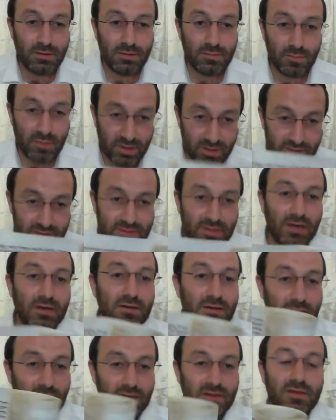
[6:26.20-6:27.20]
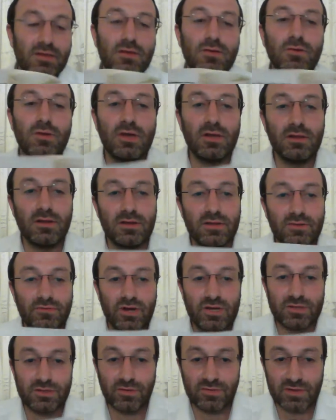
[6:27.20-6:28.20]
Meaning continue killing the
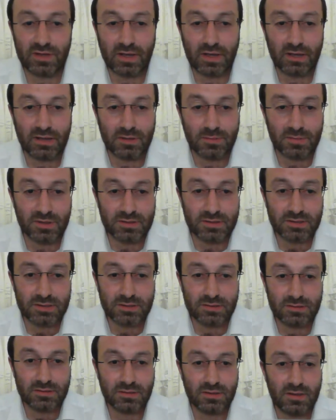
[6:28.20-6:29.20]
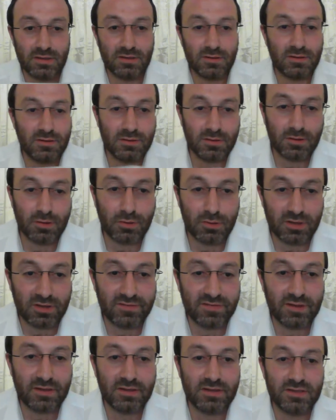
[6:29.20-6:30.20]
rest of the enemies that
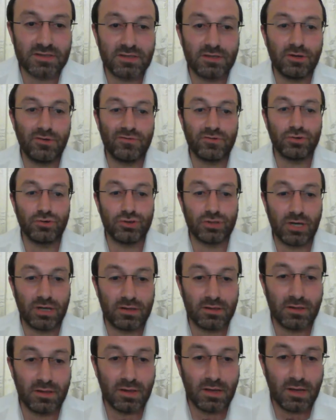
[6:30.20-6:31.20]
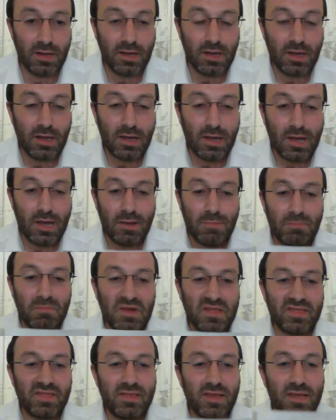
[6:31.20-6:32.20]
lived in the city of Shushan.
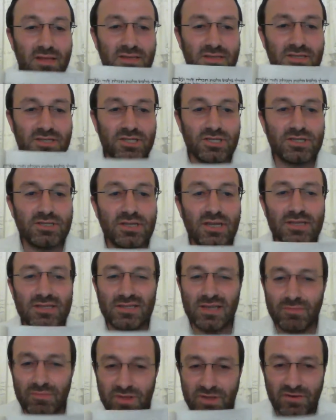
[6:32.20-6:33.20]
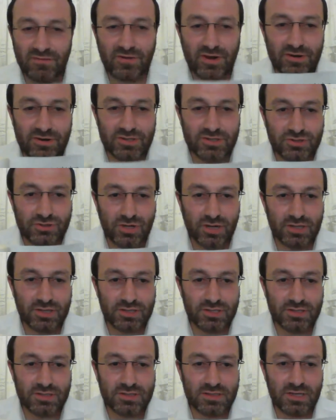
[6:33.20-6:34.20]
But then she says something very strange.
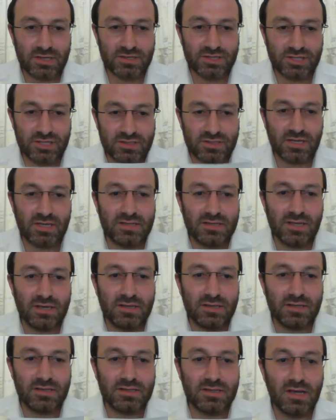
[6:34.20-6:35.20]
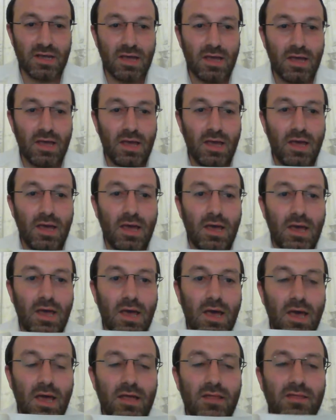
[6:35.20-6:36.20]
She says like this,
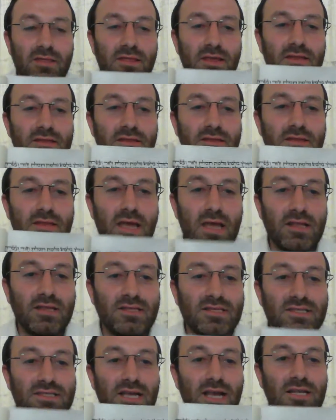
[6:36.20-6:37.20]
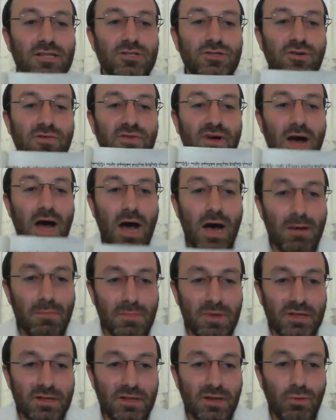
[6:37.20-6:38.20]
and the 10 sons of
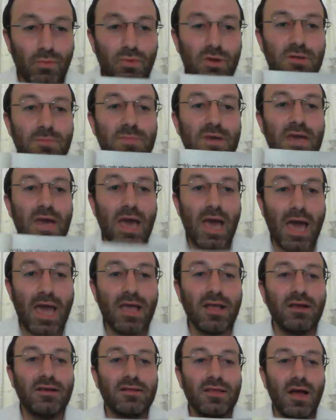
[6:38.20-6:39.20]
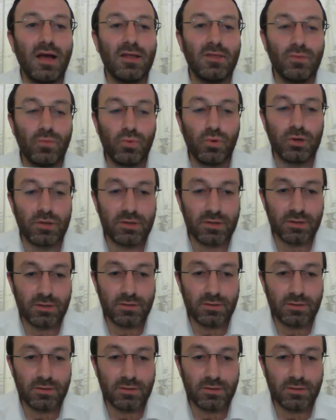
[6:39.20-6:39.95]
Haman will be hanged on wood.